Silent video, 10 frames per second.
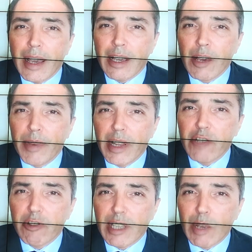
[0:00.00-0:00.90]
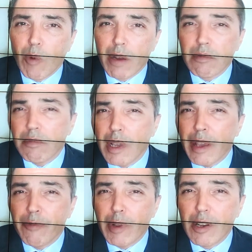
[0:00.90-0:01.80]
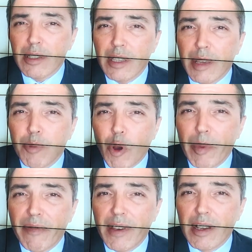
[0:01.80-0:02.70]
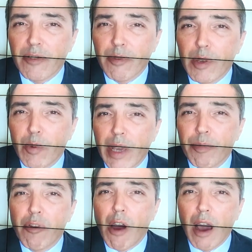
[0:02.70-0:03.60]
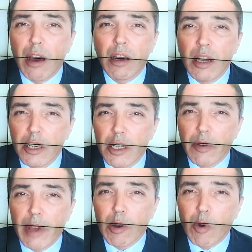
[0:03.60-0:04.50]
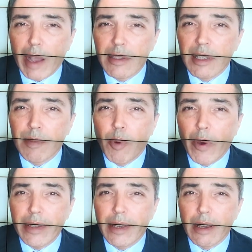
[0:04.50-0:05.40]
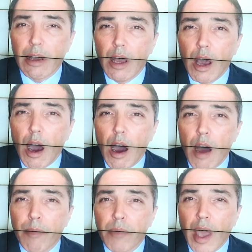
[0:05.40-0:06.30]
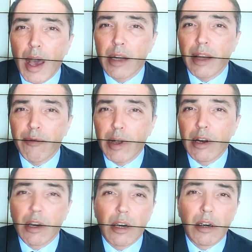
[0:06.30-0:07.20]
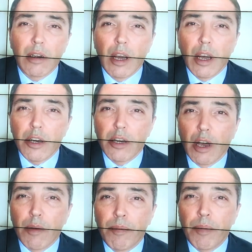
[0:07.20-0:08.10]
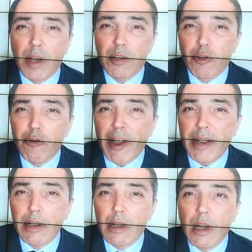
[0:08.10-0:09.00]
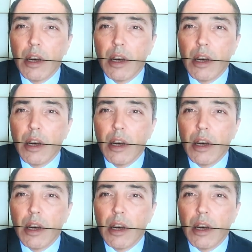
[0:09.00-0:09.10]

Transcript: It could be an interesting one. If we looked at the employment figures from the week prior, you know, they were quite disappointing. And if we look at, you know, personal credit